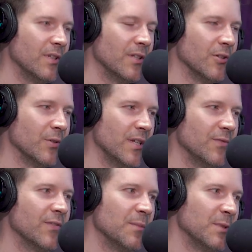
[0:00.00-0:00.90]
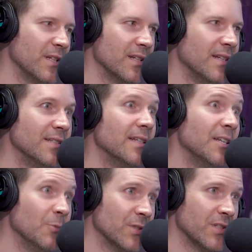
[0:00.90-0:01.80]
you know, he flipped it, and Eazy
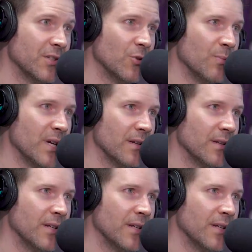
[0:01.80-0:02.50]
E was the dope man.